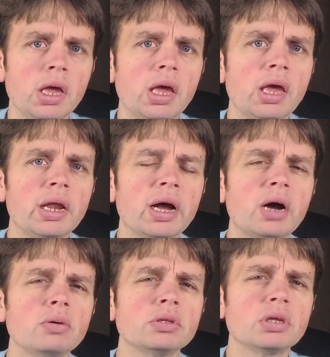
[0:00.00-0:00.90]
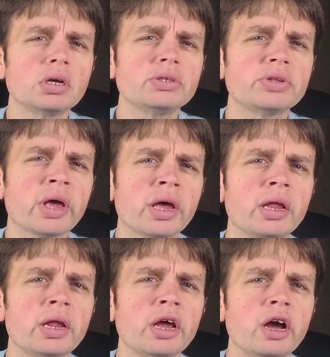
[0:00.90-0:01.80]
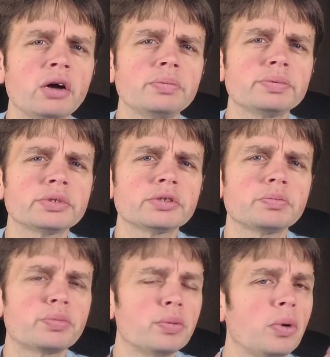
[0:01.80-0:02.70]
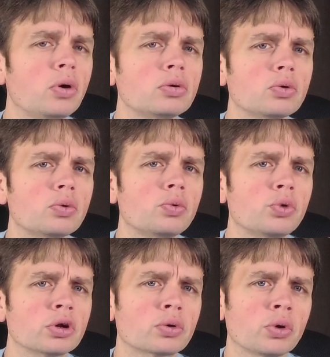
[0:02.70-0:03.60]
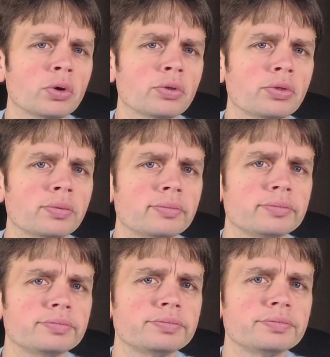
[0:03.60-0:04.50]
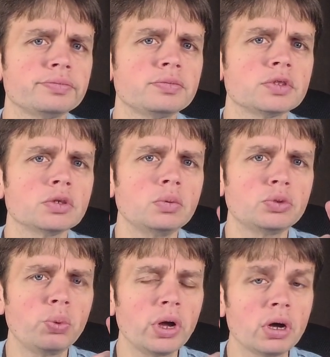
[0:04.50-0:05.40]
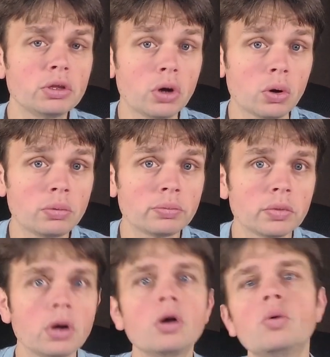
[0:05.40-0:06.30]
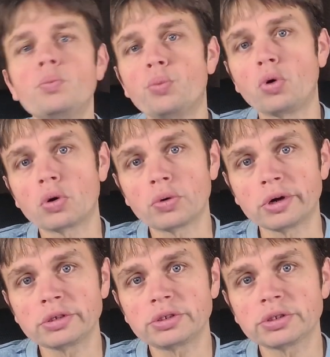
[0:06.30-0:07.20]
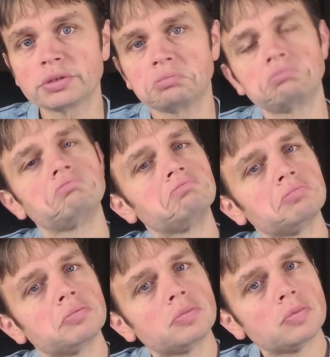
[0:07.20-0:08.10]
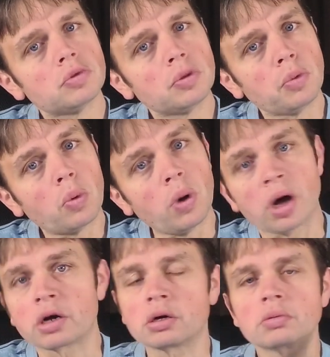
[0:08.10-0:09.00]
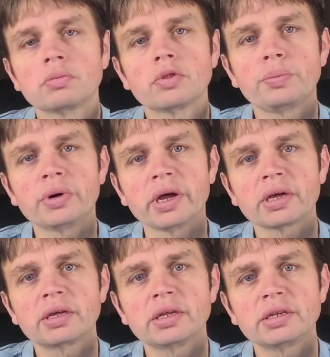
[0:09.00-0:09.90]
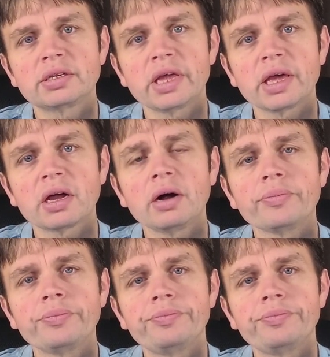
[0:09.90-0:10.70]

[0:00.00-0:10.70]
And how it does that, it helps promote root growth, which we all know more roots, the more water the plant can take up.